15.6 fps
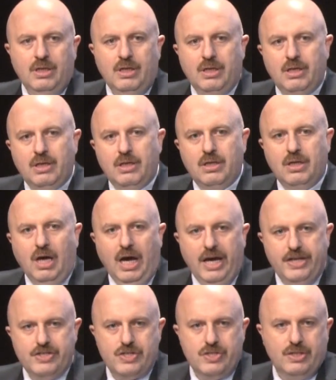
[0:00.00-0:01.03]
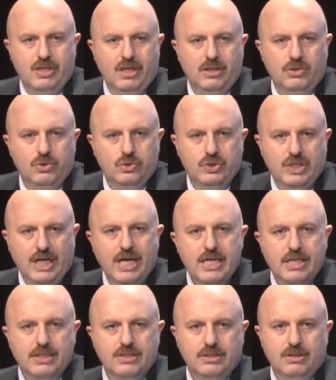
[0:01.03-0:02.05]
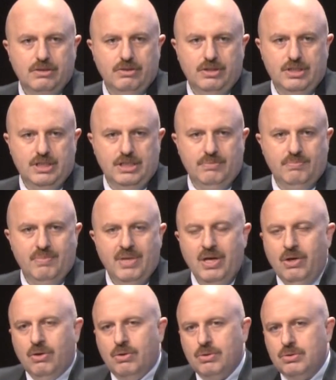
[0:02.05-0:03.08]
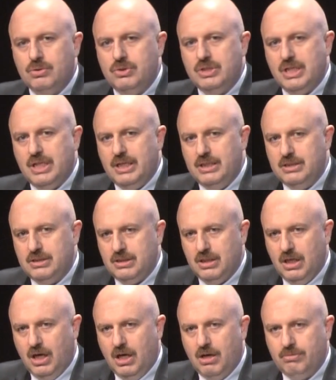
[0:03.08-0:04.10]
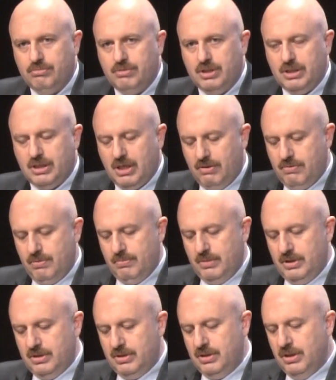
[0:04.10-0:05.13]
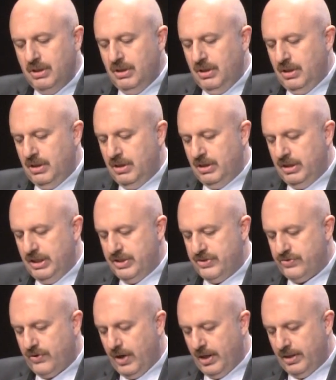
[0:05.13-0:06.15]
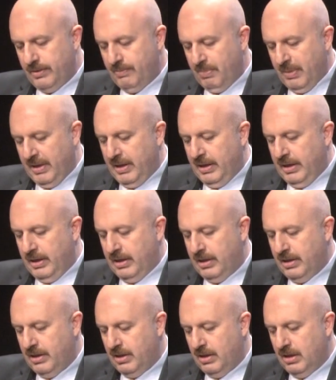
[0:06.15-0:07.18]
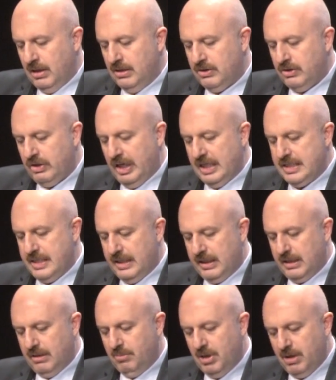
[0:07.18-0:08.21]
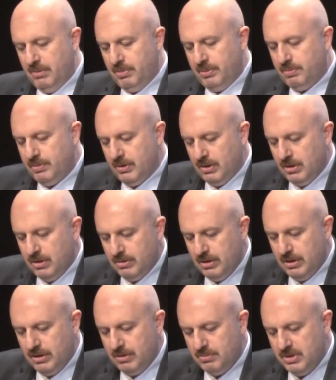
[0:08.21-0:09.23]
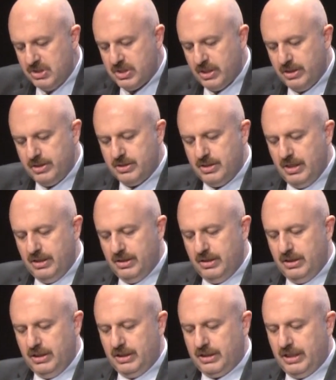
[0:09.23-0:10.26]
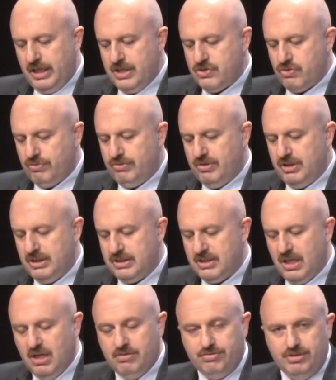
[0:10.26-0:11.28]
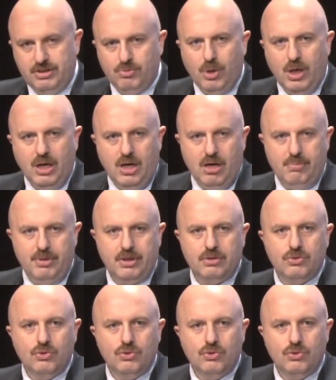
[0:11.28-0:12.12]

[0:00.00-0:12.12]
agenda to change the regime or to change how the government is run. Interestingly, many people misunderstand the case of the Salafi Wahhabi